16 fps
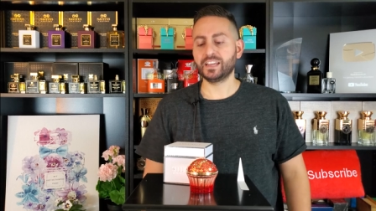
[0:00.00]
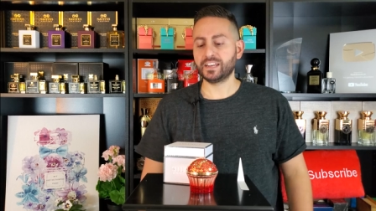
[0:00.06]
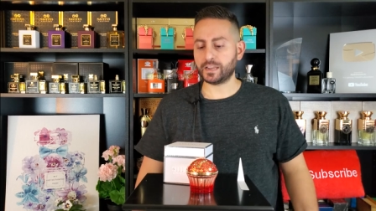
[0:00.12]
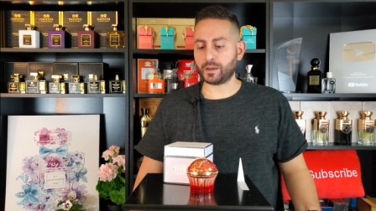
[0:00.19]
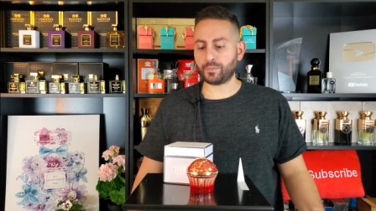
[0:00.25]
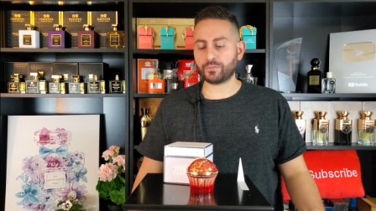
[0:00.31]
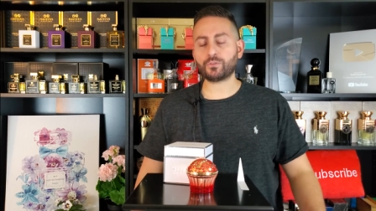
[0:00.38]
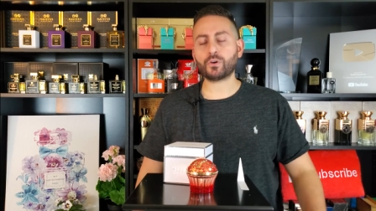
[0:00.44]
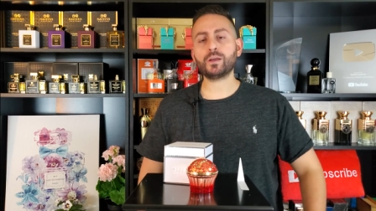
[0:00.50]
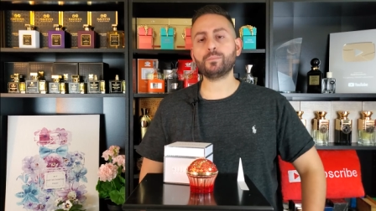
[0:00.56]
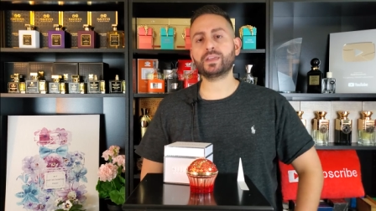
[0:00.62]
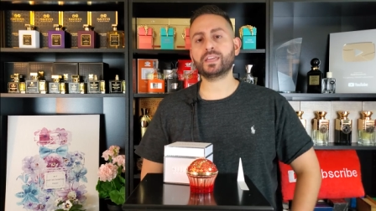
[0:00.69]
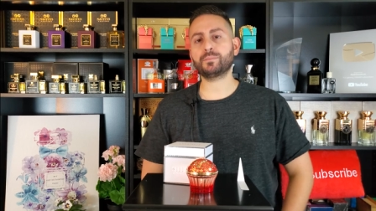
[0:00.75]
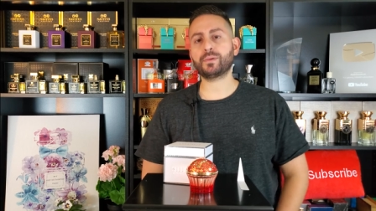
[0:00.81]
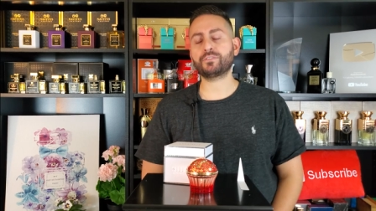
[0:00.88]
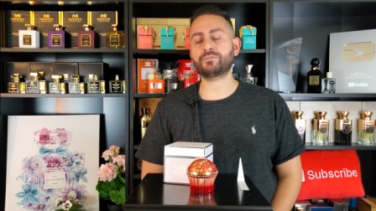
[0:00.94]
Now, before I
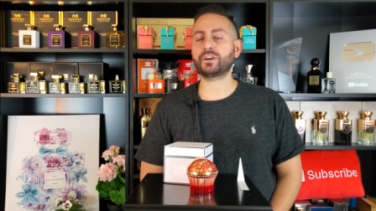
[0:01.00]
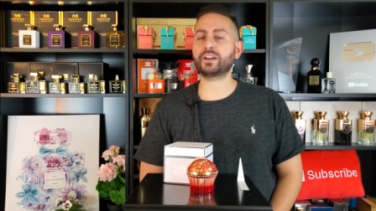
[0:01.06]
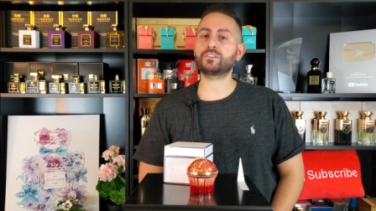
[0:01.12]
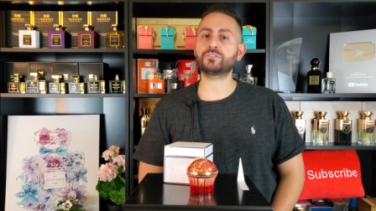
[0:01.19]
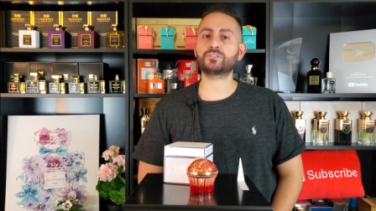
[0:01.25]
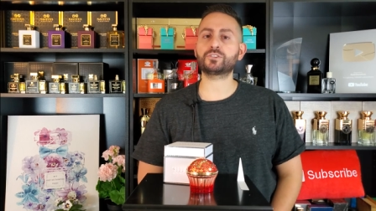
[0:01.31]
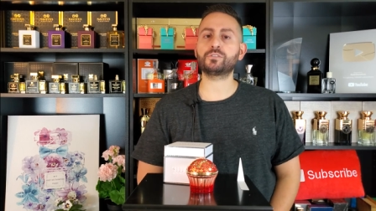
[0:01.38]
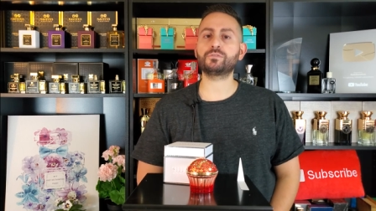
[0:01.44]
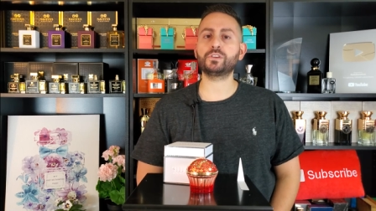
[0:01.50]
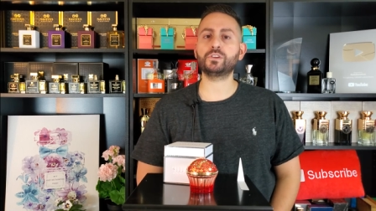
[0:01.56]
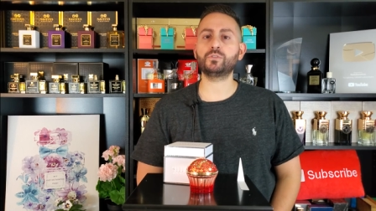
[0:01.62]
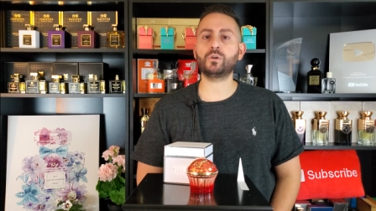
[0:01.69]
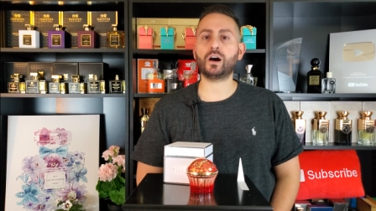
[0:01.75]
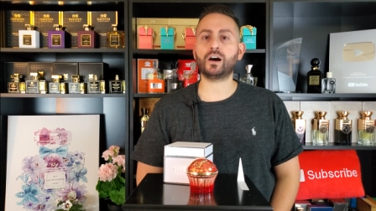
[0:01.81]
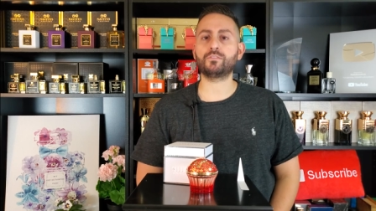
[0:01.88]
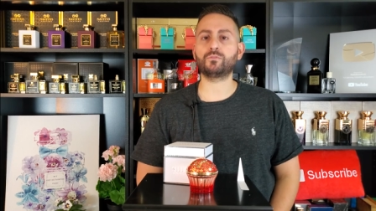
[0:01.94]
begin my fragrance
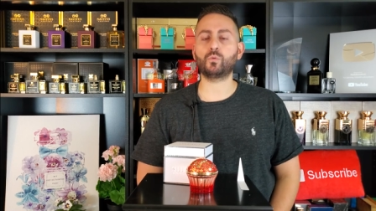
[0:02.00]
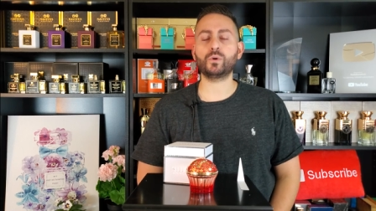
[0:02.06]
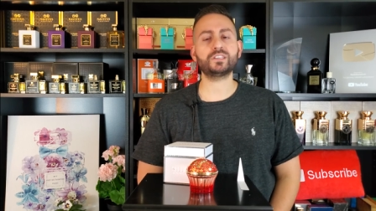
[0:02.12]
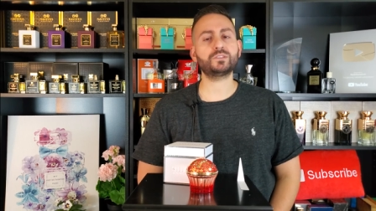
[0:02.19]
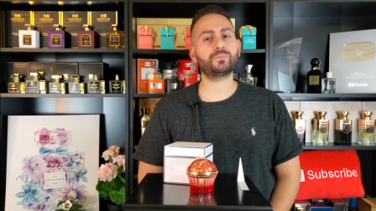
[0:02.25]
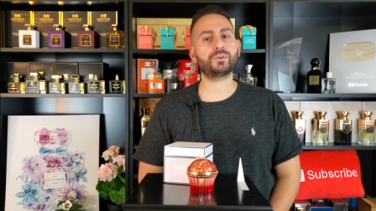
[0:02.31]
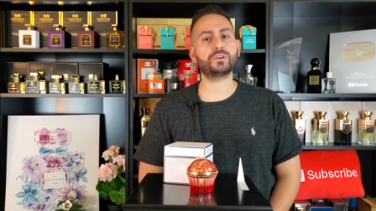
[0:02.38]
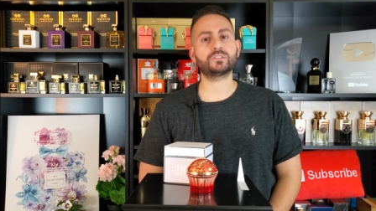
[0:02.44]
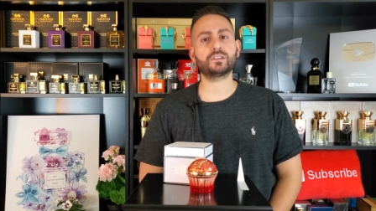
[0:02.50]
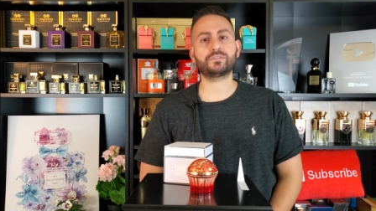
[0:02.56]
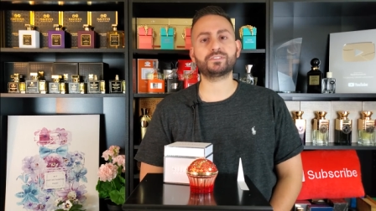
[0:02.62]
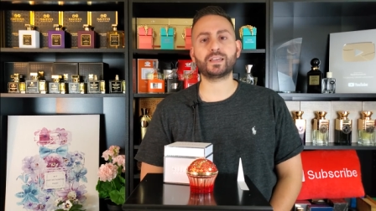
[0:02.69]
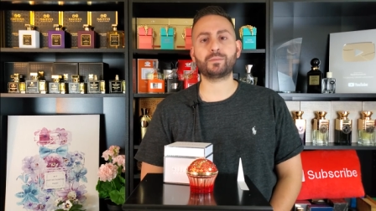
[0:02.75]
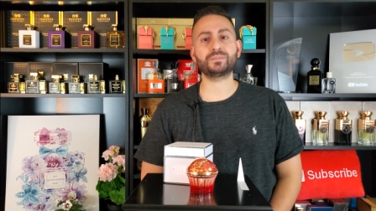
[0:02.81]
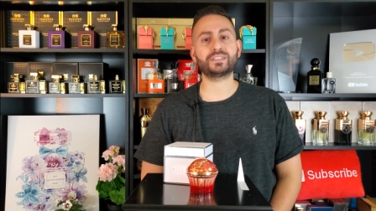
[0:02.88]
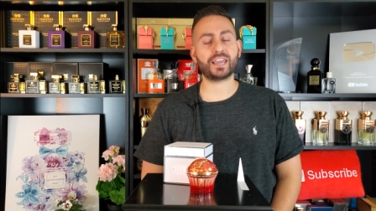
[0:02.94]
review of Whispers of
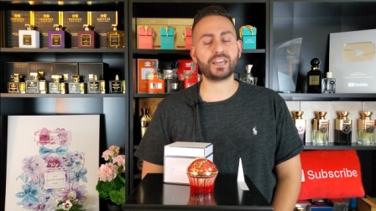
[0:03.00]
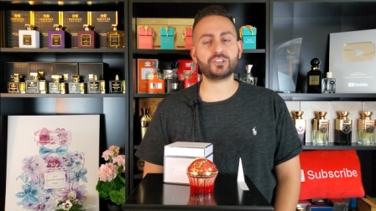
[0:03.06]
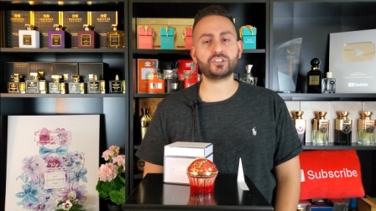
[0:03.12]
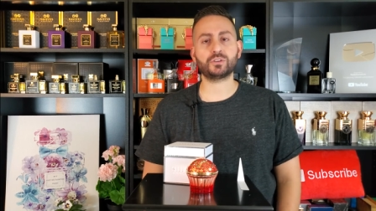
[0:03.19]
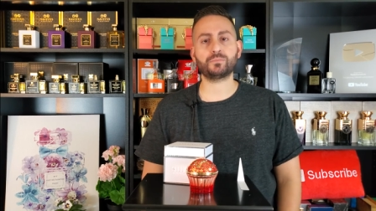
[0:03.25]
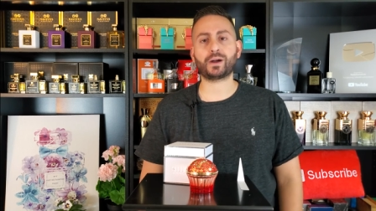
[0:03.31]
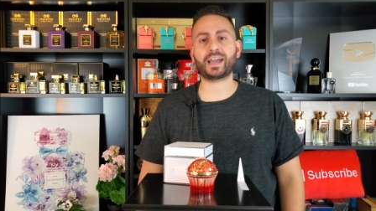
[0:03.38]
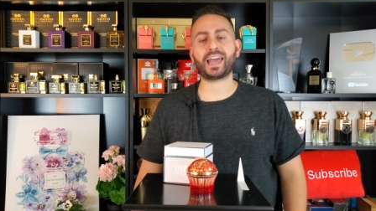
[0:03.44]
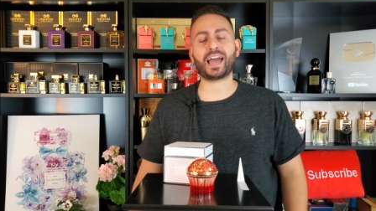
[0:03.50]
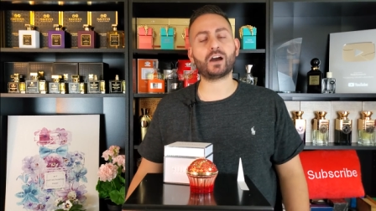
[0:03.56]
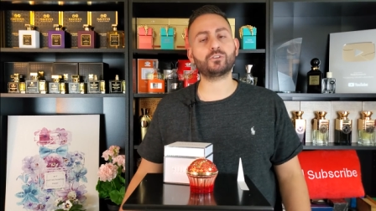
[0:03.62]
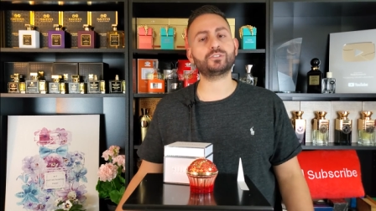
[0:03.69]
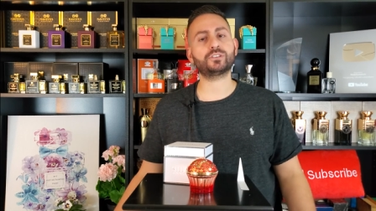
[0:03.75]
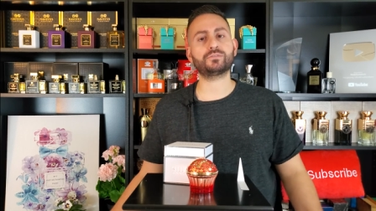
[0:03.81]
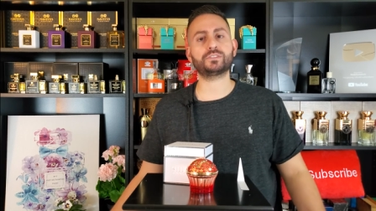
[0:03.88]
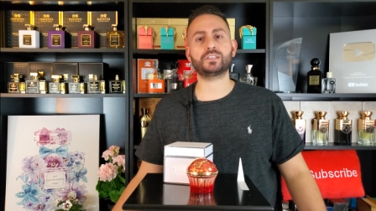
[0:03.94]
Temptation by
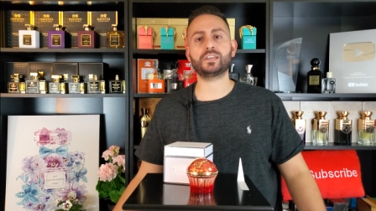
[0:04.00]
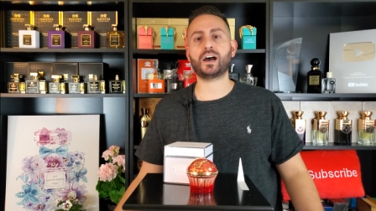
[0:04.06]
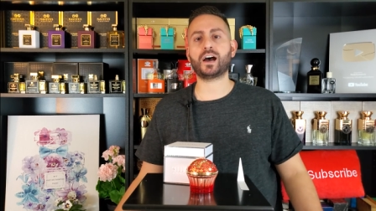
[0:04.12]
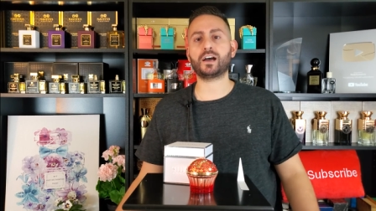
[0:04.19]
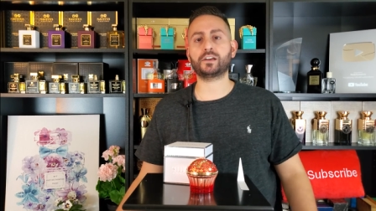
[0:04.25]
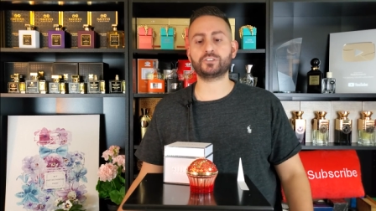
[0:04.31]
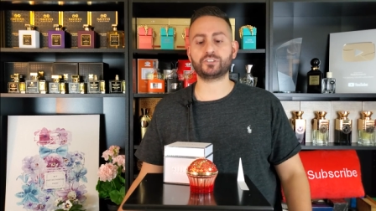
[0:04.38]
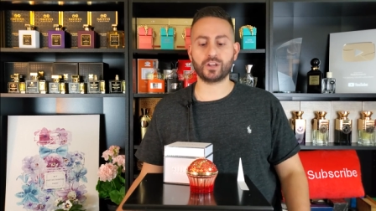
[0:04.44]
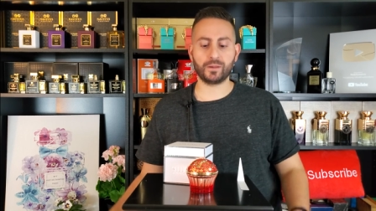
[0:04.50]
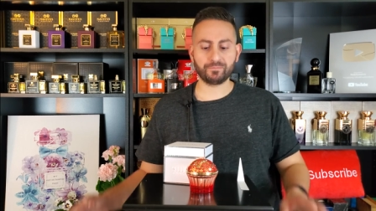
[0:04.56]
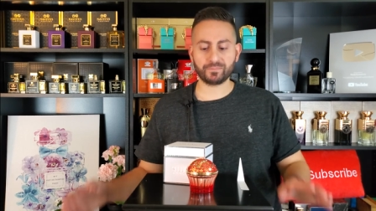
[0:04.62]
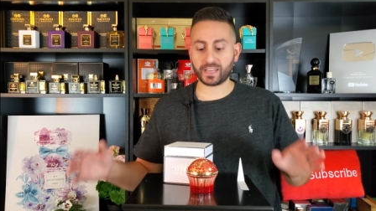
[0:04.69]
House of Sillage,